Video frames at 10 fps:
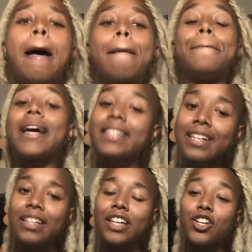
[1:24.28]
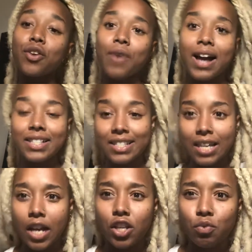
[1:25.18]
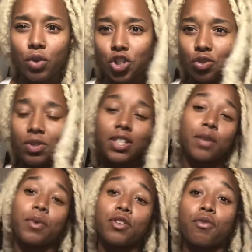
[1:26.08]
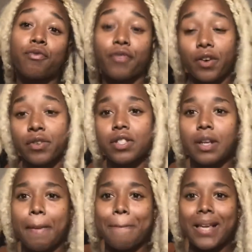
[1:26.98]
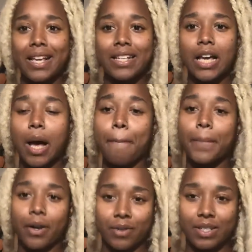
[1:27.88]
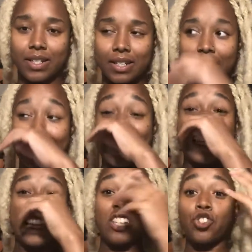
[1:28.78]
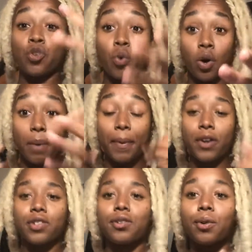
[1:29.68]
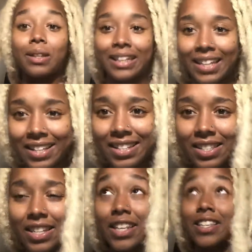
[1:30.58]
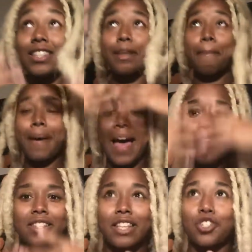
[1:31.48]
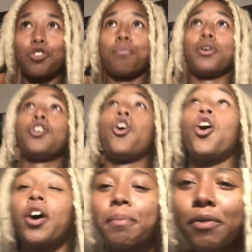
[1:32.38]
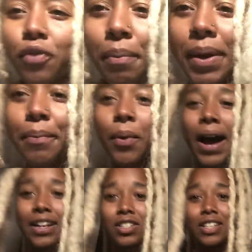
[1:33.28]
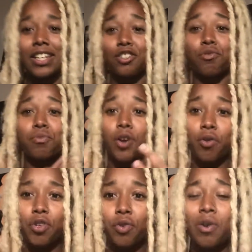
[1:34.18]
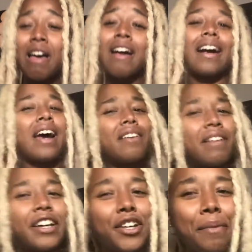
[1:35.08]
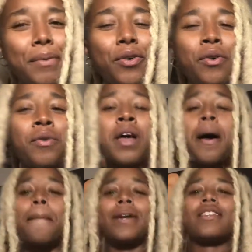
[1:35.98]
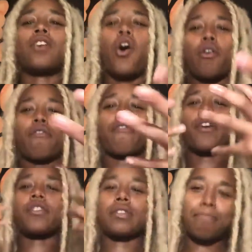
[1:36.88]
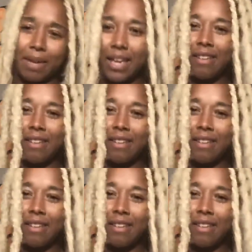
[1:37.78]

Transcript: Basically, your rising sign is what you see when you first meet a person. It is your personal lens. It is the mask that you put on before people actually get to know you. Kind of like your moon, but it's on first meet.